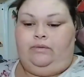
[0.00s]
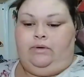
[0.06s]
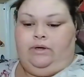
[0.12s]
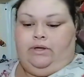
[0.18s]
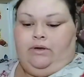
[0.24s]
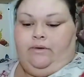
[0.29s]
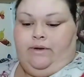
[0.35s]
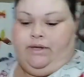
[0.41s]

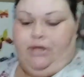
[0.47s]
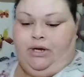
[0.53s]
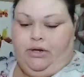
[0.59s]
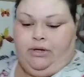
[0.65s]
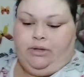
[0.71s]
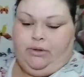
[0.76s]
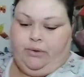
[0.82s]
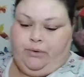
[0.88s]
Hello, I think
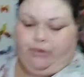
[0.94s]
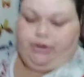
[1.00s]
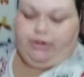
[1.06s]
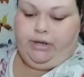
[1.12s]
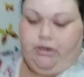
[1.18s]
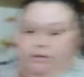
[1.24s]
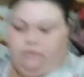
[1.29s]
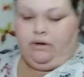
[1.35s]
you're a little
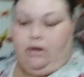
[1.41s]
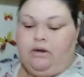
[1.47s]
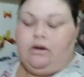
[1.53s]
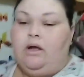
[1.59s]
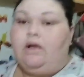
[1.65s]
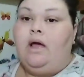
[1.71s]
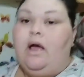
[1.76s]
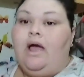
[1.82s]
crooked.
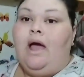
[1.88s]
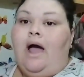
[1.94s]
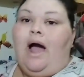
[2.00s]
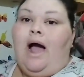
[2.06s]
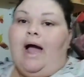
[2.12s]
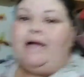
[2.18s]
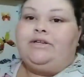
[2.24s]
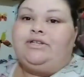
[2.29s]

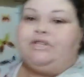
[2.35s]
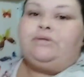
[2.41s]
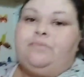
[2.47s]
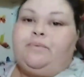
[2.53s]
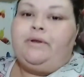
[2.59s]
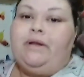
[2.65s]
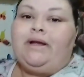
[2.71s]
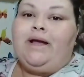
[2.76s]
I
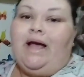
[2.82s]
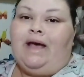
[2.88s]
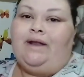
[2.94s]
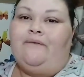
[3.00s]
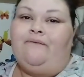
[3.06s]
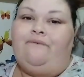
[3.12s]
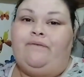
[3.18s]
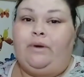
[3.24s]
just uh, been
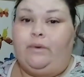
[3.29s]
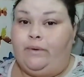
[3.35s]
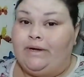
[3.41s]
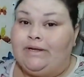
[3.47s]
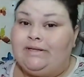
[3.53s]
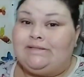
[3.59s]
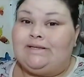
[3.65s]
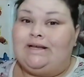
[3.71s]
kind of
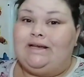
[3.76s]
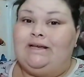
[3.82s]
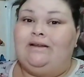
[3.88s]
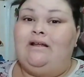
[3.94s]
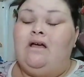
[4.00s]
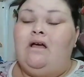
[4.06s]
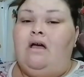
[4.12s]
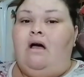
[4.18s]
focusing